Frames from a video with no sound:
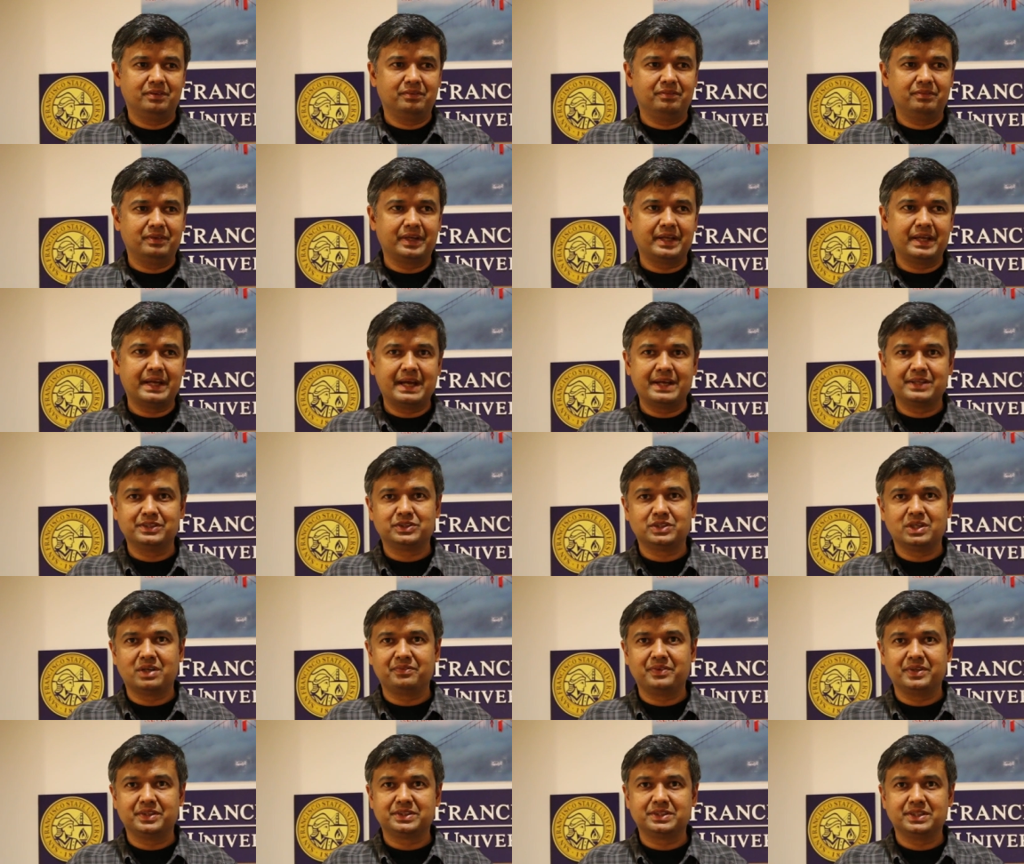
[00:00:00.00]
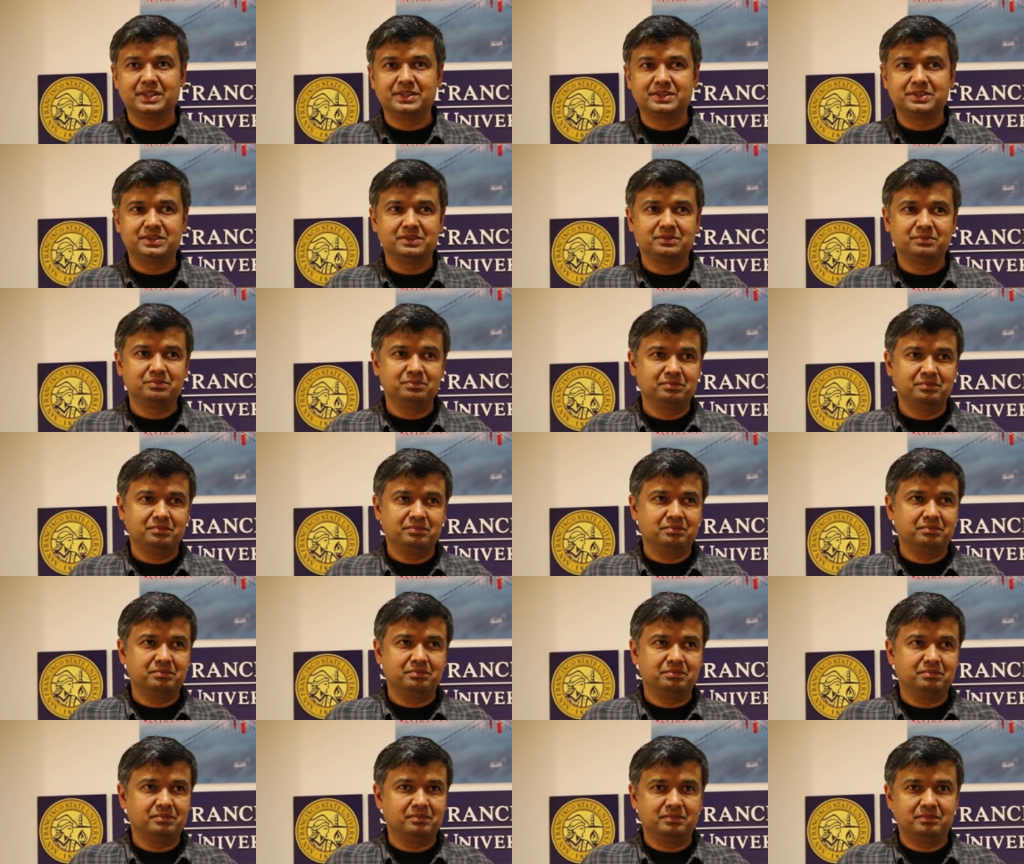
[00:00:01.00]
very hands-off in a sense.
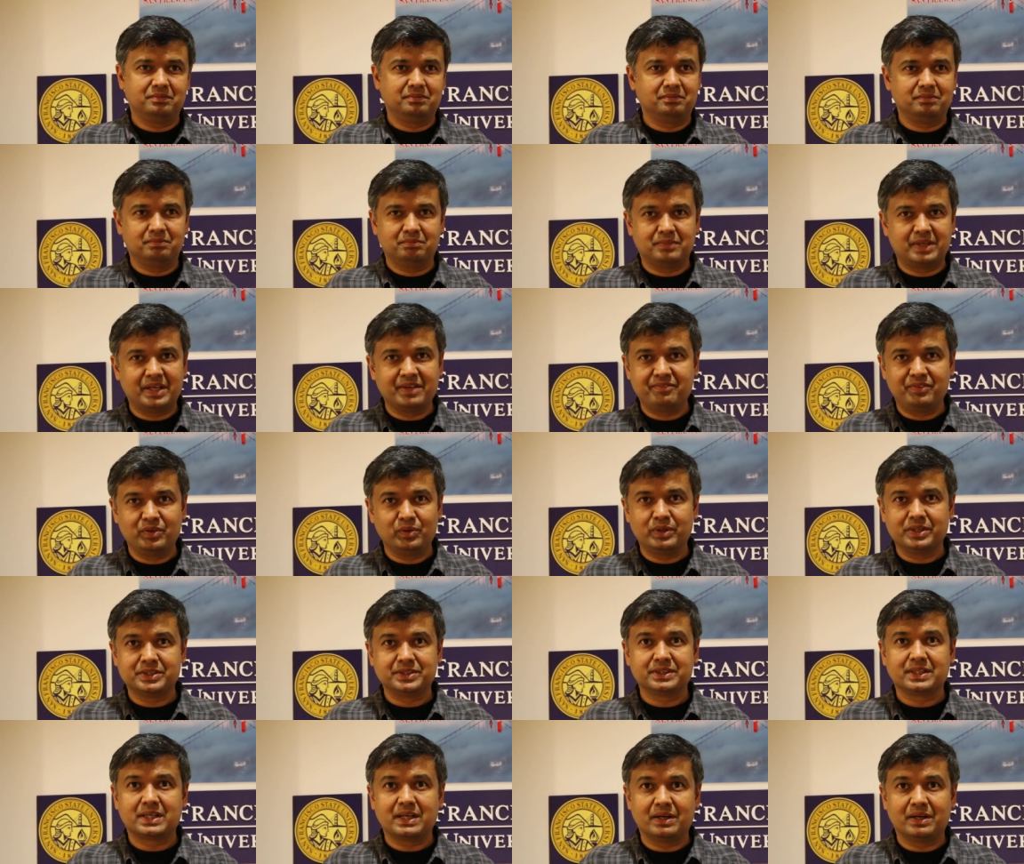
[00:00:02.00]
My view doesn't